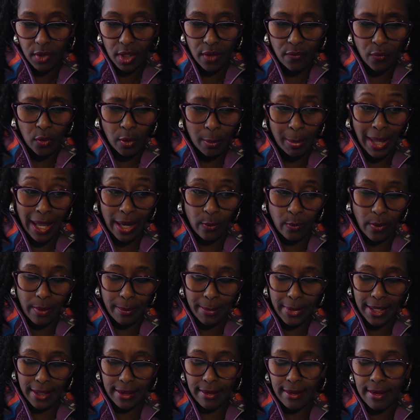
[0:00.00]
for Black
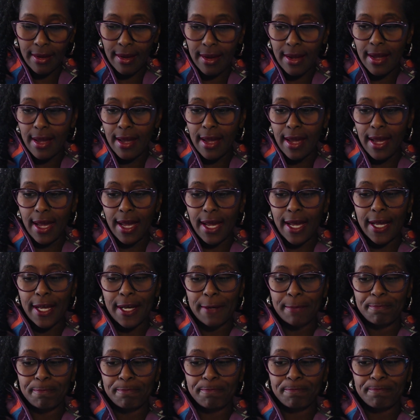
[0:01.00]
women.
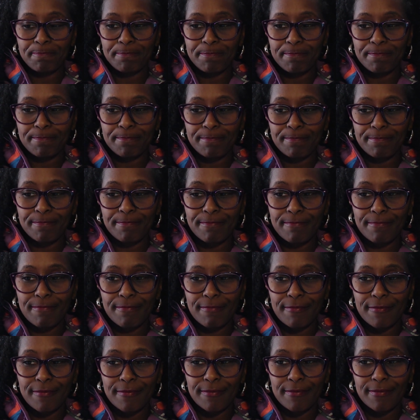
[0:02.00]
Um,
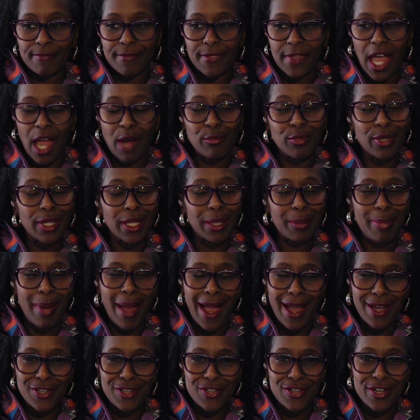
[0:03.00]
I'm really
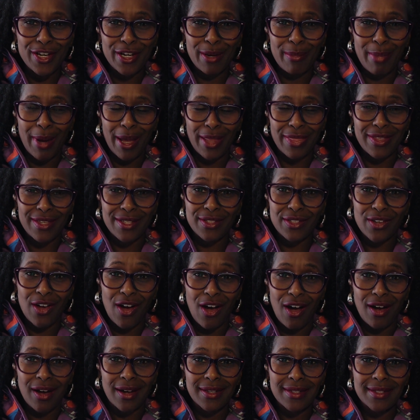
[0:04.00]
passionate about this
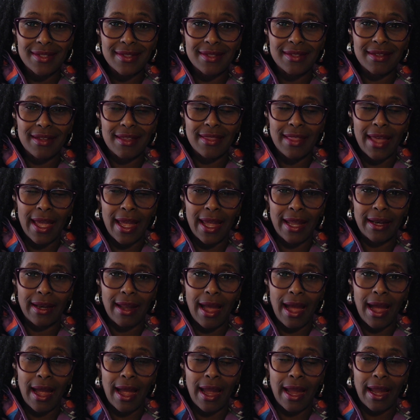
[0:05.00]
cause that
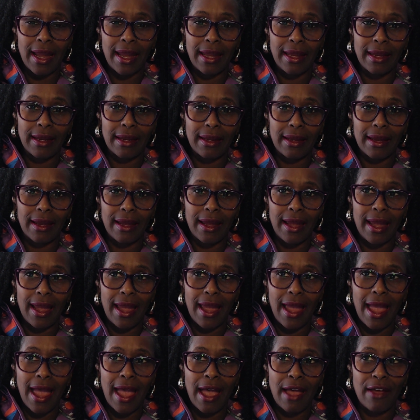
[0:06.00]
I
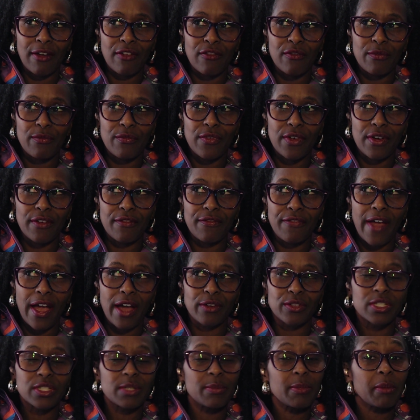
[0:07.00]
have
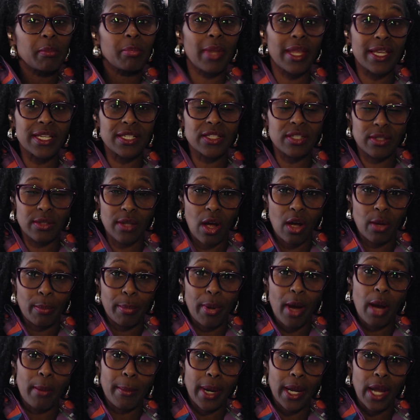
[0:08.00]
found to be placed
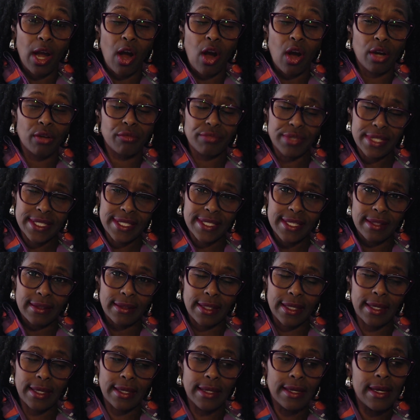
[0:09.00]
upon my heart
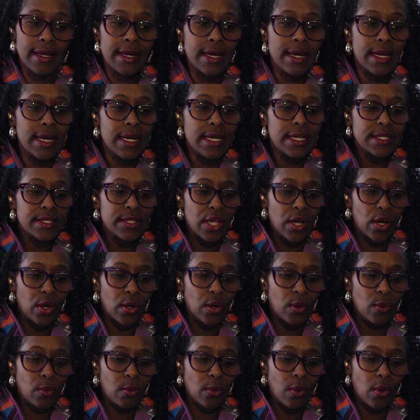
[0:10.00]
recently.
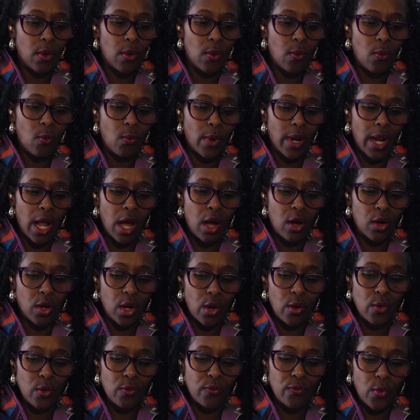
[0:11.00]
So, what I'll
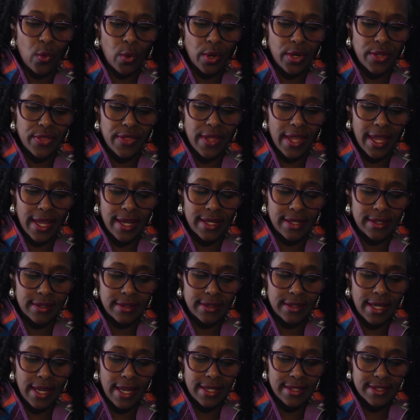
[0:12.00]
go forth
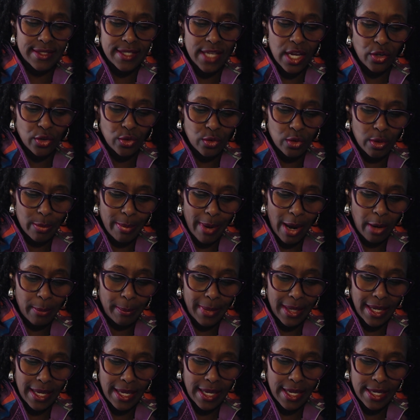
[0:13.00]
and tell you about
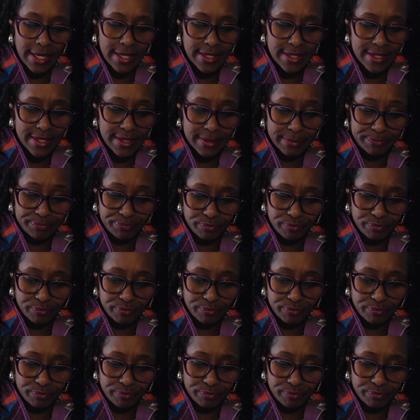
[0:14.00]
me is